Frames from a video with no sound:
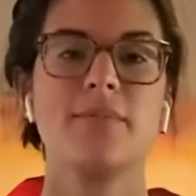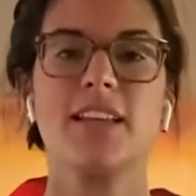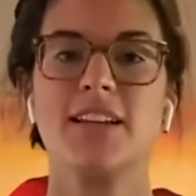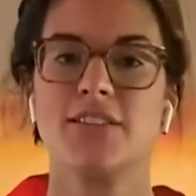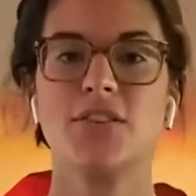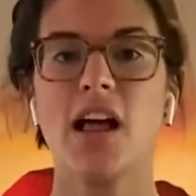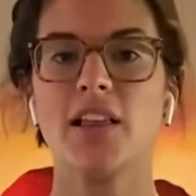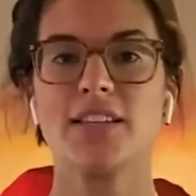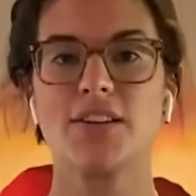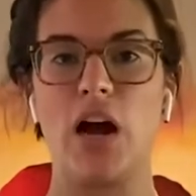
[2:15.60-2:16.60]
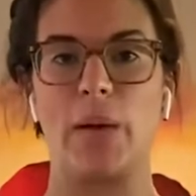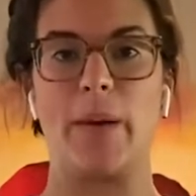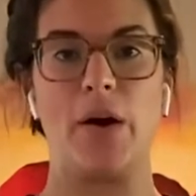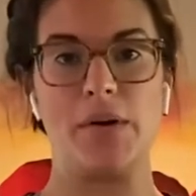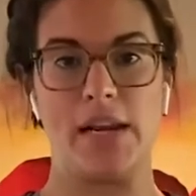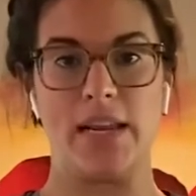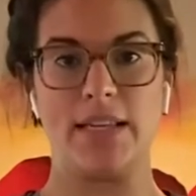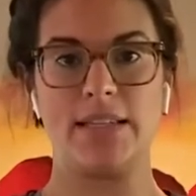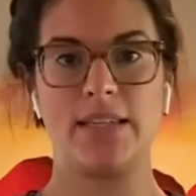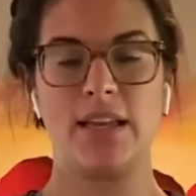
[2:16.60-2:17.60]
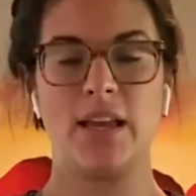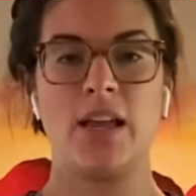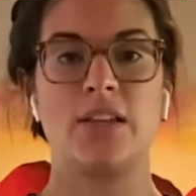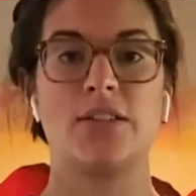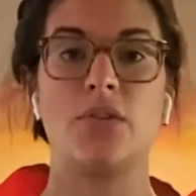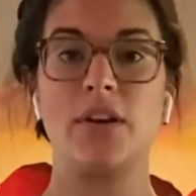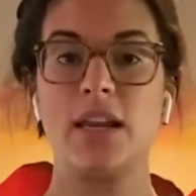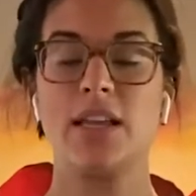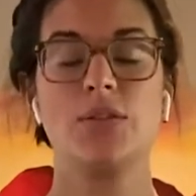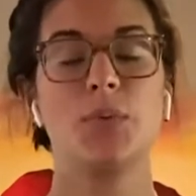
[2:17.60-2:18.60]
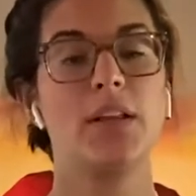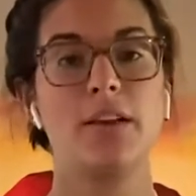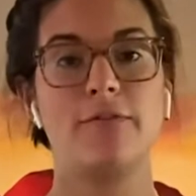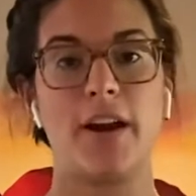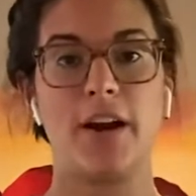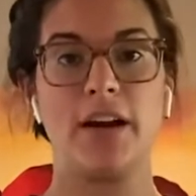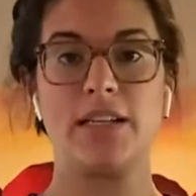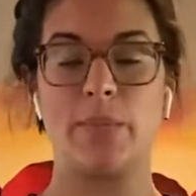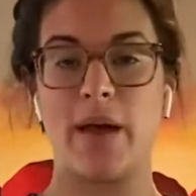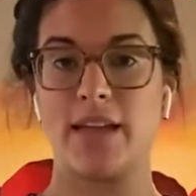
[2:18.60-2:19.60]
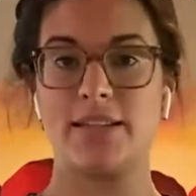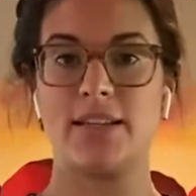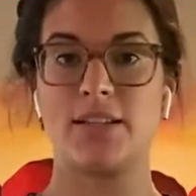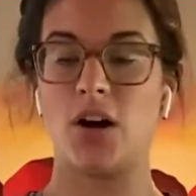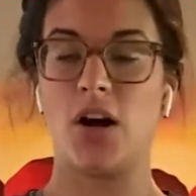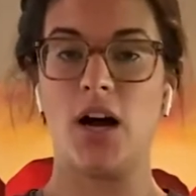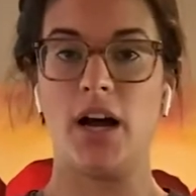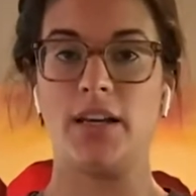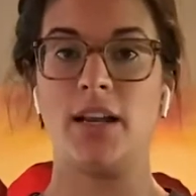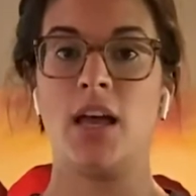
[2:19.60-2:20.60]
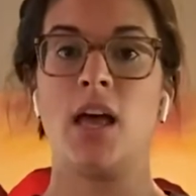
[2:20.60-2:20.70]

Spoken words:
So now let's talk about needs. So needs really vary dependent on